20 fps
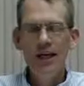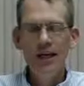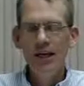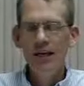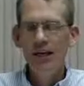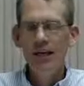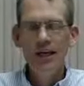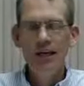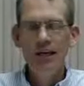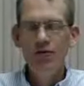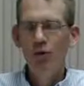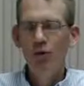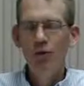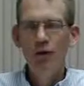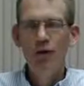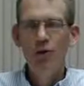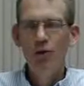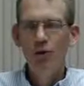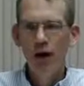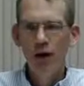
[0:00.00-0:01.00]
It never
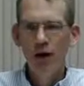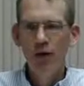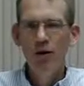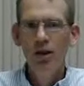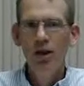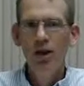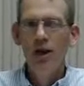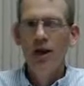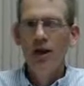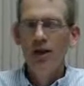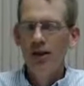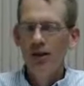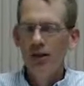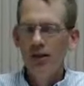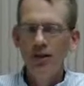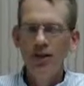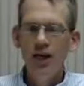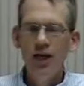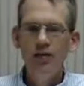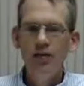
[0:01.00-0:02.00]
worked well. In this
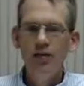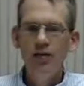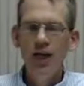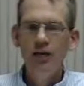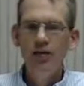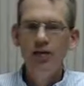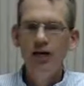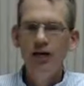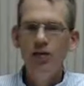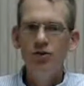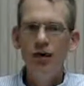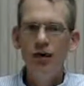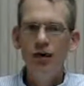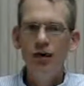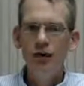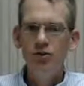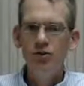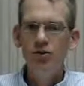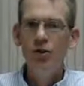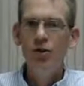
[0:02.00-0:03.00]
case, you have electronic
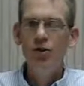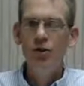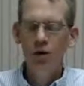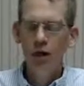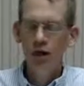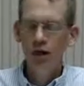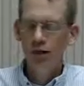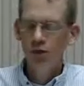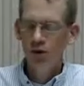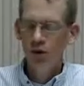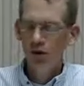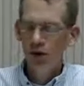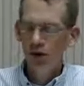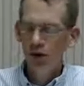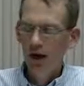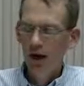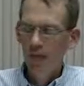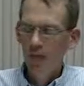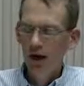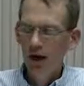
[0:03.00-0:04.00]
control. It'll work
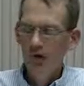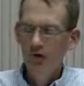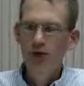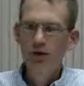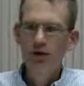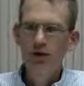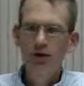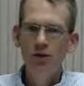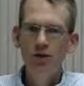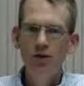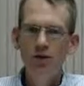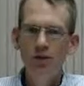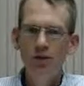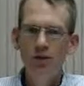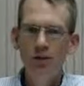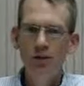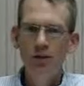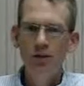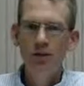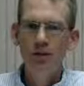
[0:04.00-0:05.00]
every single
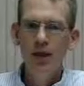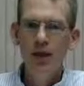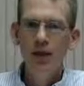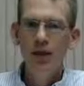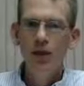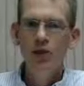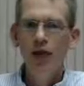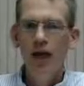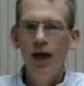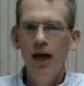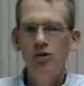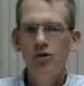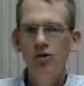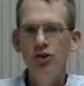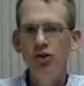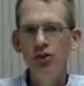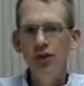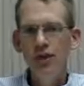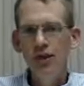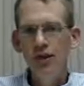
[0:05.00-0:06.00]
time. So I have
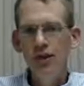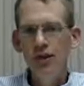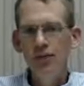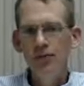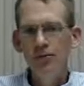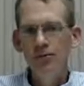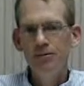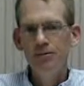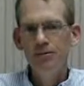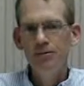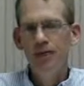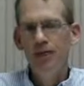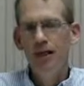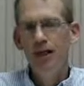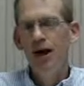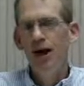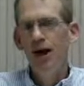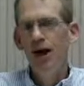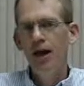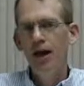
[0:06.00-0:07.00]
speed.
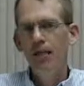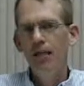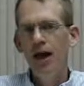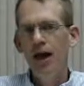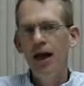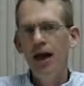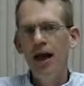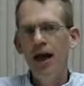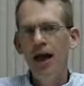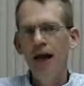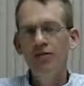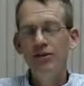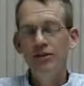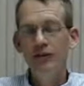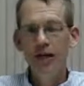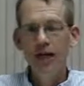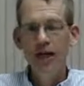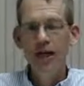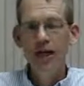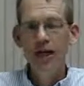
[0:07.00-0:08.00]
I have
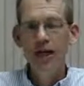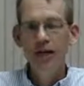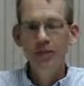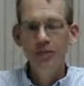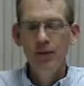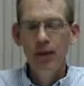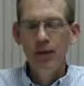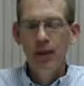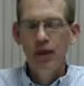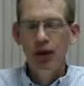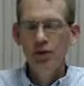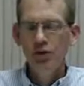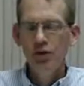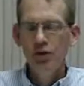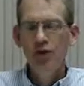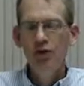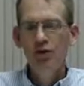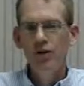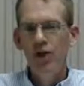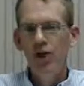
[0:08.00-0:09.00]
delay. Also
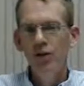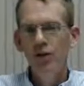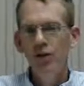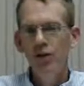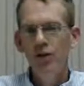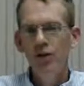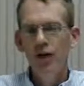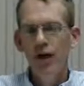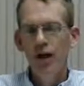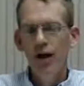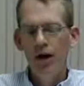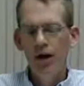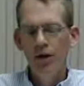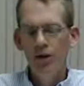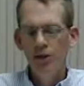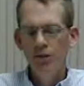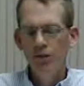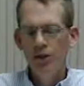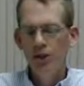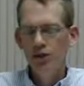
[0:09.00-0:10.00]
have another other
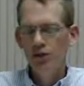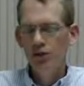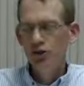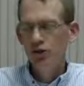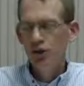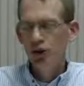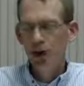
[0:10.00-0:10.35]
features.